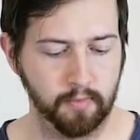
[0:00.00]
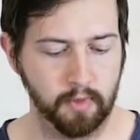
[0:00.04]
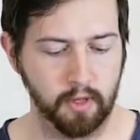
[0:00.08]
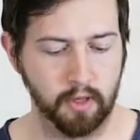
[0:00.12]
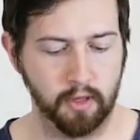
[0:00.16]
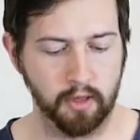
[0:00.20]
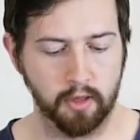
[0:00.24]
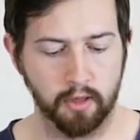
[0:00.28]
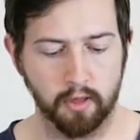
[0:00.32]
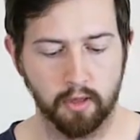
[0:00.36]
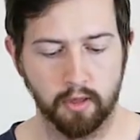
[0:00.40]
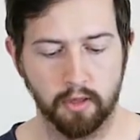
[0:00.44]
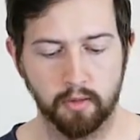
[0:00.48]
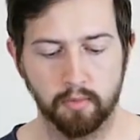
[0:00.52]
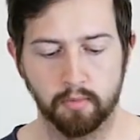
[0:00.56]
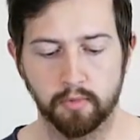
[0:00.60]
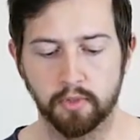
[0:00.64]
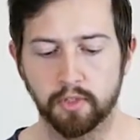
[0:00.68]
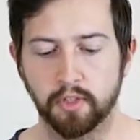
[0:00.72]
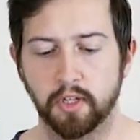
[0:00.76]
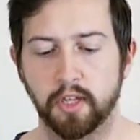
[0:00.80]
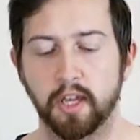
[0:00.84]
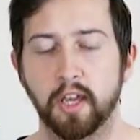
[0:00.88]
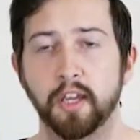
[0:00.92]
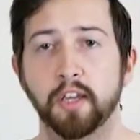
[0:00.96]
So
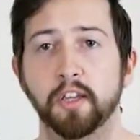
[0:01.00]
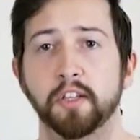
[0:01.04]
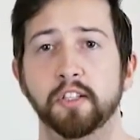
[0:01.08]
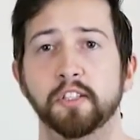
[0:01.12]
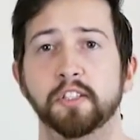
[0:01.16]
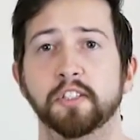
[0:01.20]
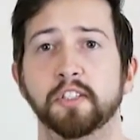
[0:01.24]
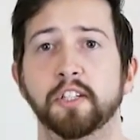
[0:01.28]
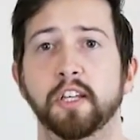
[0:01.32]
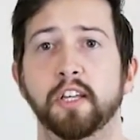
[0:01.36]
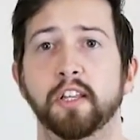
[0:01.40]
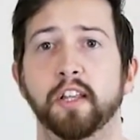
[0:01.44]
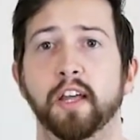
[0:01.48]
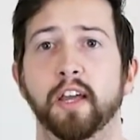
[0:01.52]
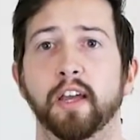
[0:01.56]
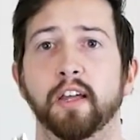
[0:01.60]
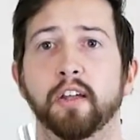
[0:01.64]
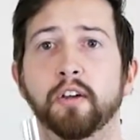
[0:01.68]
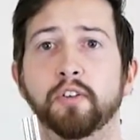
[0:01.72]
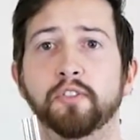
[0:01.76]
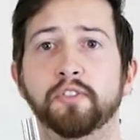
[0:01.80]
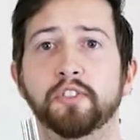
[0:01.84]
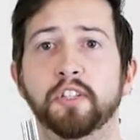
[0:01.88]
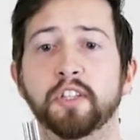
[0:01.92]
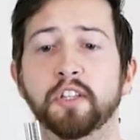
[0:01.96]
yeah, you can see there,
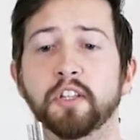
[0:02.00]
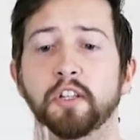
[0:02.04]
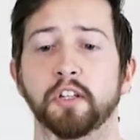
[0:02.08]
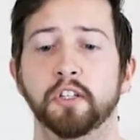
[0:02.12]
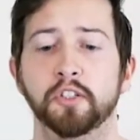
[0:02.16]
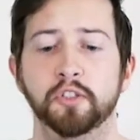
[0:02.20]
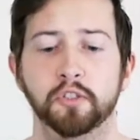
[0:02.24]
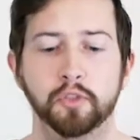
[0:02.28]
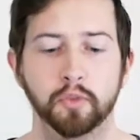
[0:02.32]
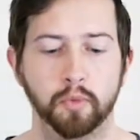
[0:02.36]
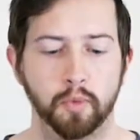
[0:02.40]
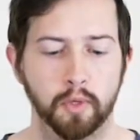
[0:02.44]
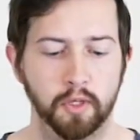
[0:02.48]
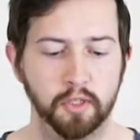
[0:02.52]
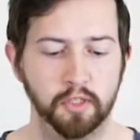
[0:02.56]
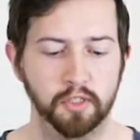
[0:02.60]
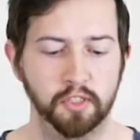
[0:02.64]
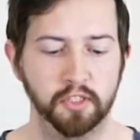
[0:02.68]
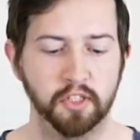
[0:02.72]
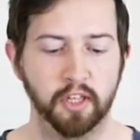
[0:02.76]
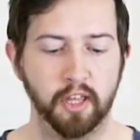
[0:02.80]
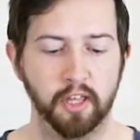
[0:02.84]
obviously the little ones,